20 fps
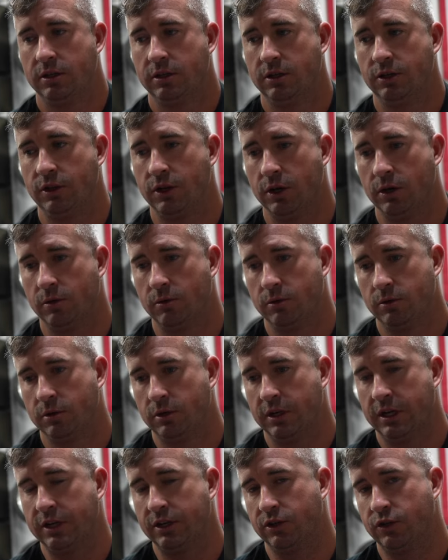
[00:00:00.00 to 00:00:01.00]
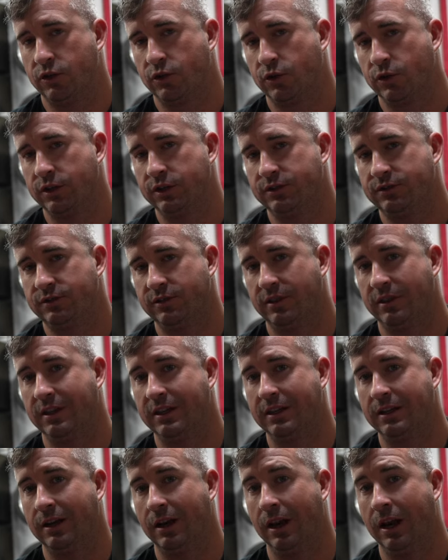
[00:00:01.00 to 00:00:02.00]
you know, increase
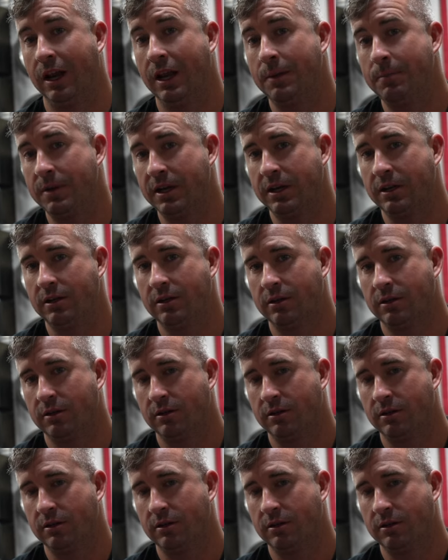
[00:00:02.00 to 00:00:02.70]
the limit